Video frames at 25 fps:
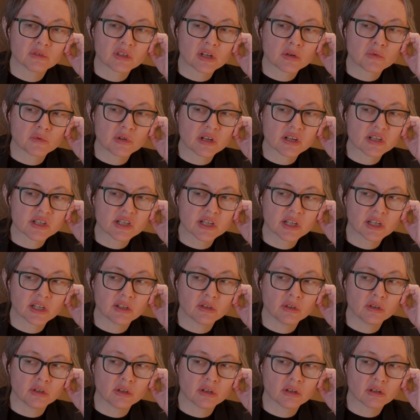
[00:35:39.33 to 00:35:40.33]
that we are seeing in
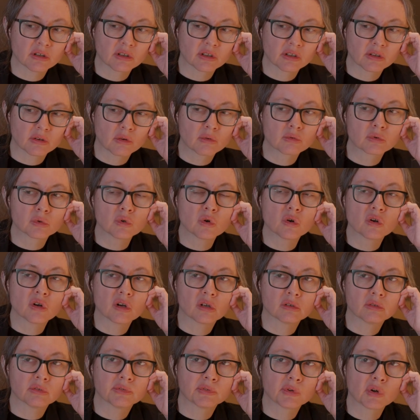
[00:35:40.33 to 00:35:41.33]
New York grew a
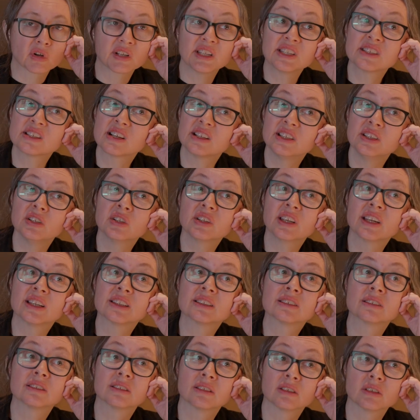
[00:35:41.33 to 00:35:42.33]
lot for Italy
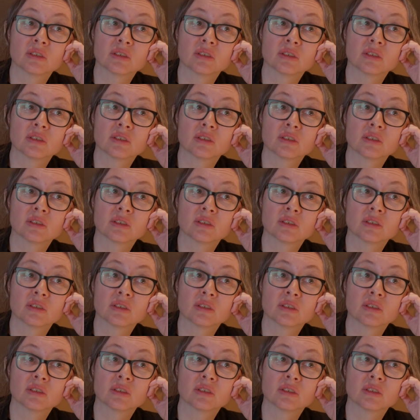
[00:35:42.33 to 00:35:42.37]
again.